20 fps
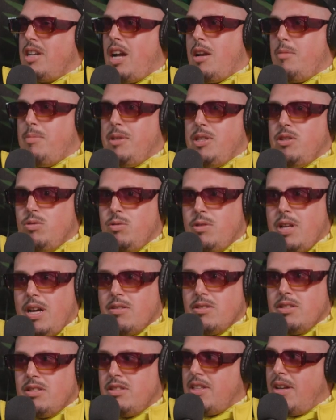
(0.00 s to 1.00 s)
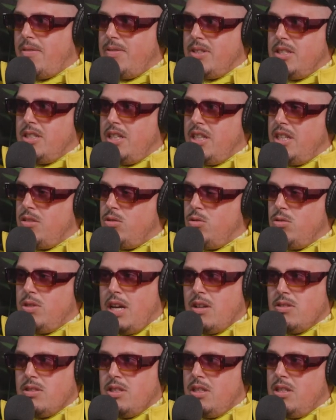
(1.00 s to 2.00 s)
got to be 2017,
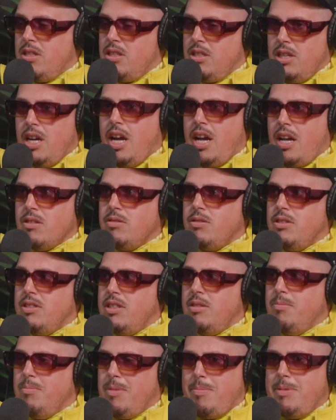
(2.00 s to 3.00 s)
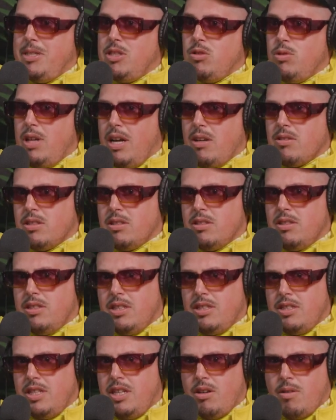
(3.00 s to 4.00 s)
2000. Yeah, it's maybe
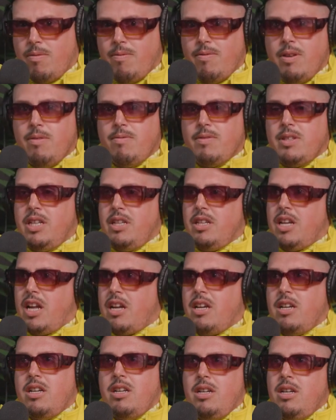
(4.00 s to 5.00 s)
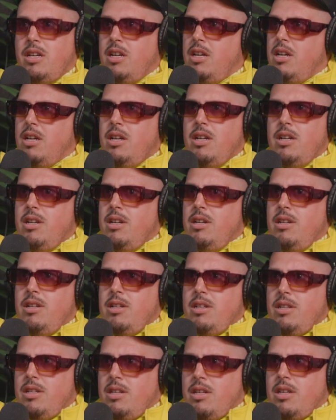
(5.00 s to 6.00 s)
2016 or 15. Like,
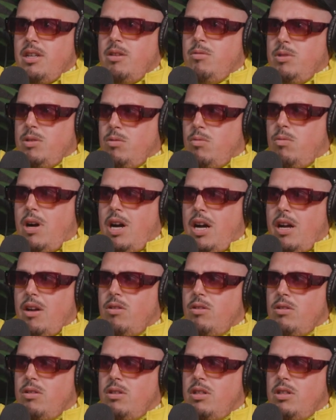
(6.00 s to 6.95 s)
it was a while.